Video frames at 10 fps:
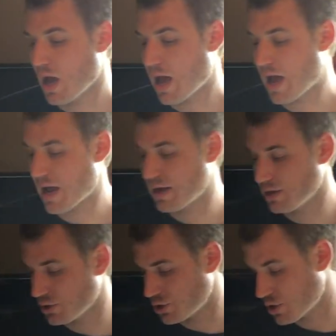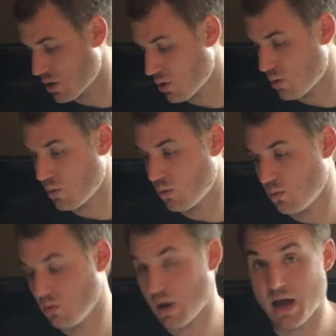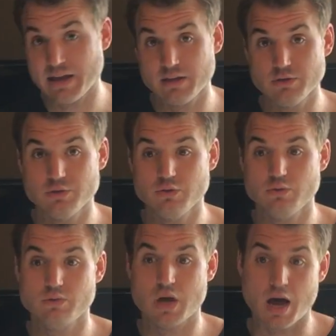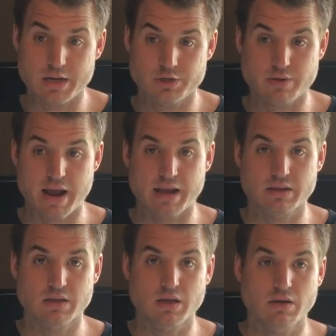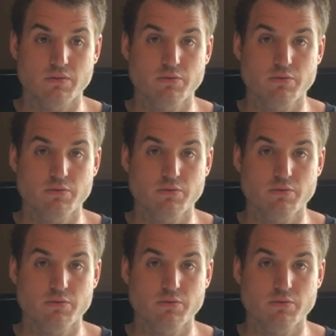And so I can do contracting